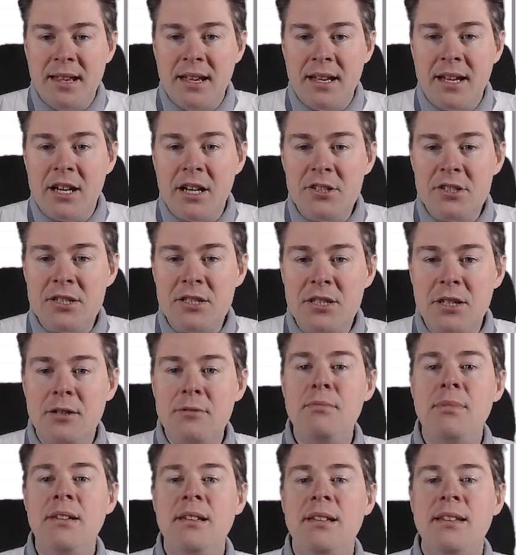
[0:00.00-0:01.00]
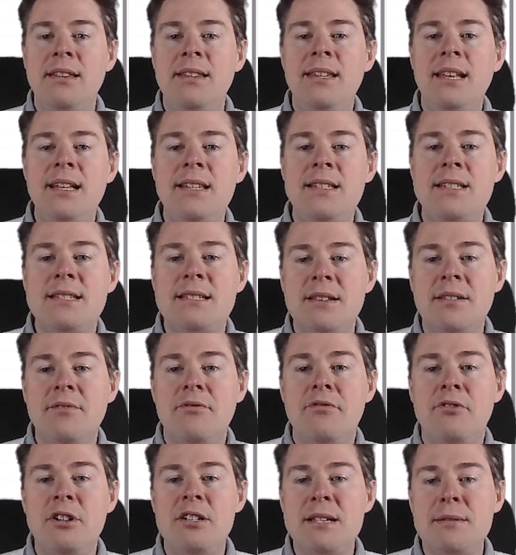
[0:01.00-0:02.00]
Custom, that's,
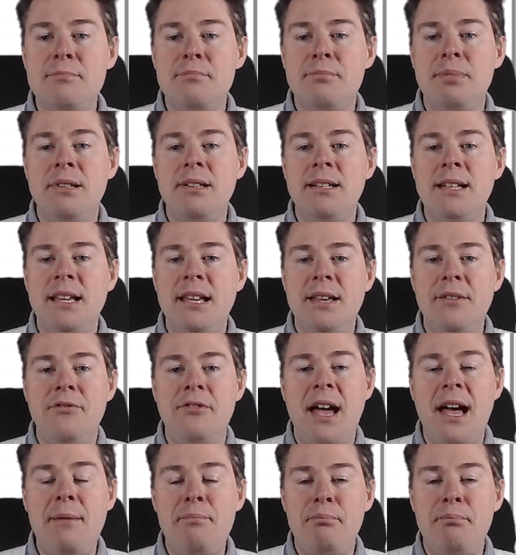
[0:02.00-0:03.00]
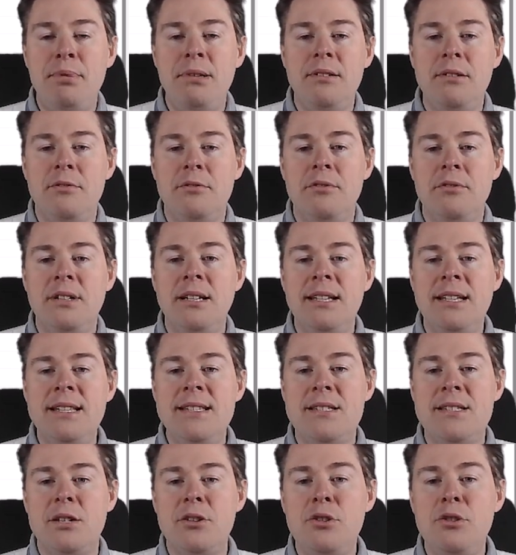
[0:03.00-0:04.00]
for example, if Apple
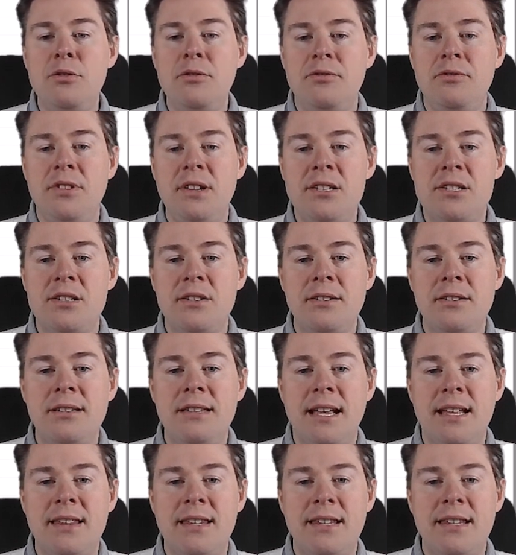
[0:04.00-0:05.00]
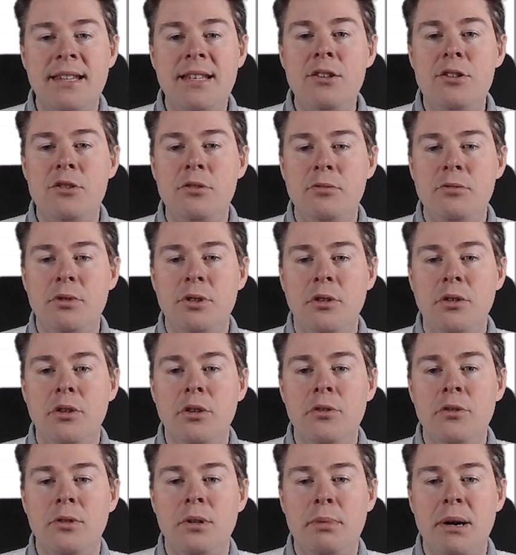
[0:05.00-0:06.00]
release a new feature that Intune don't
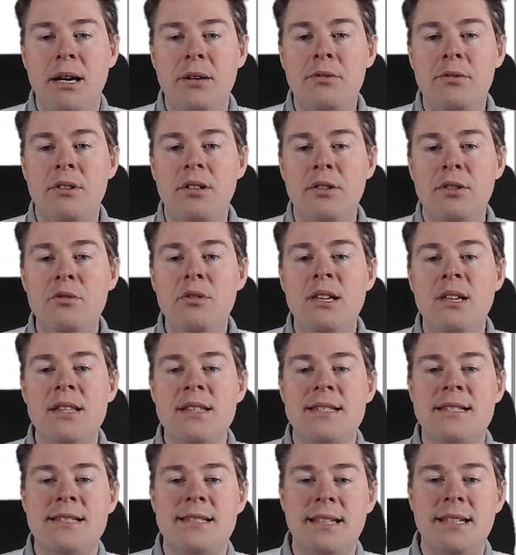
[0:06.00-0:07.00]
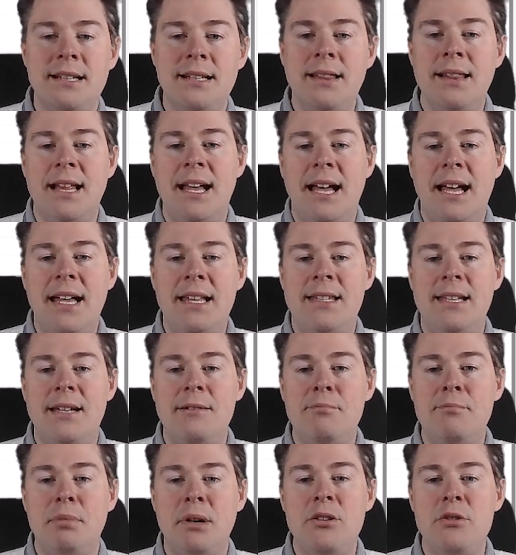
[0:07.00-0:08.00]
know about, you can still add
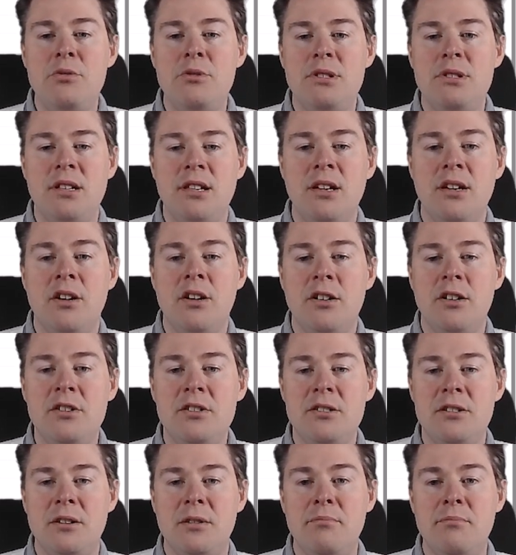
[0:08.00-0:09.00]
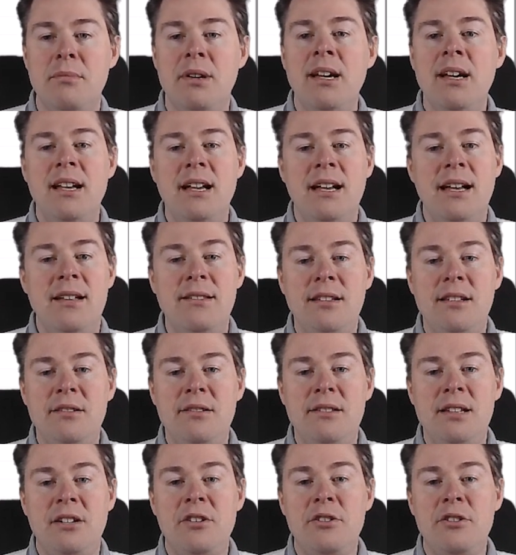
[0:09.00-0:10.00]
that by using custom,
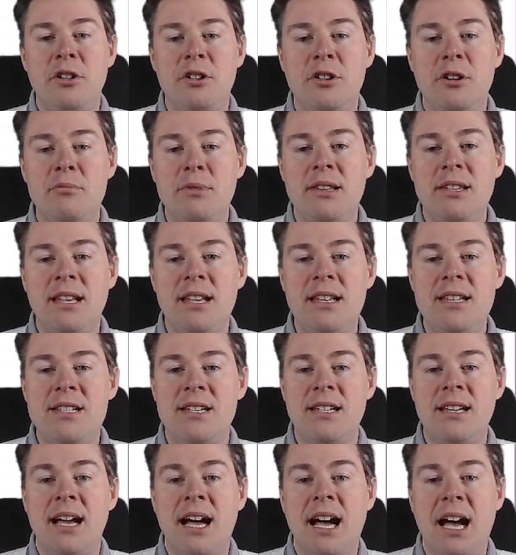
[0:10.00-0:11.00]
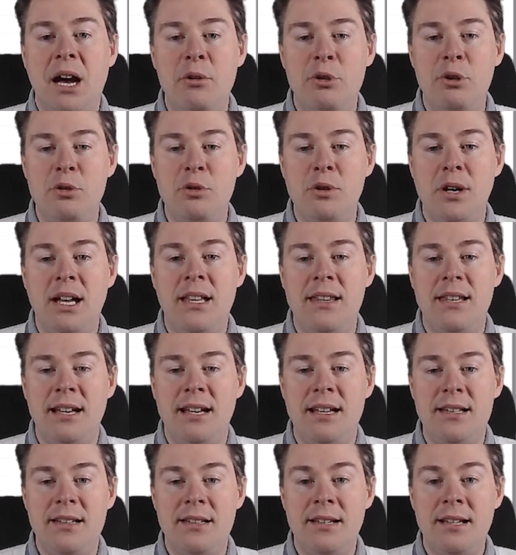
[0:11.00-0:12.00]
and there are documentation how you add
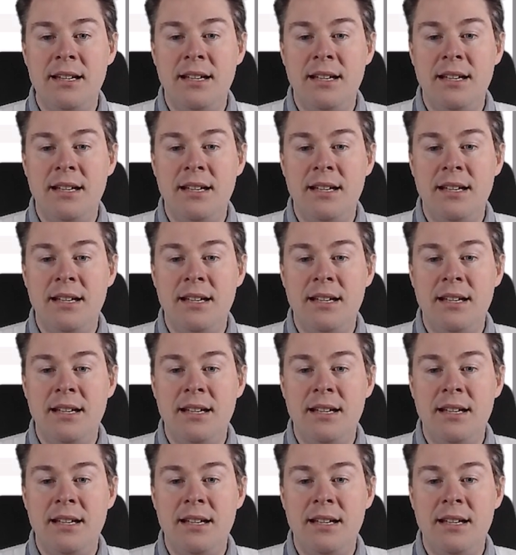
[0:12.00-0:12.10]
that.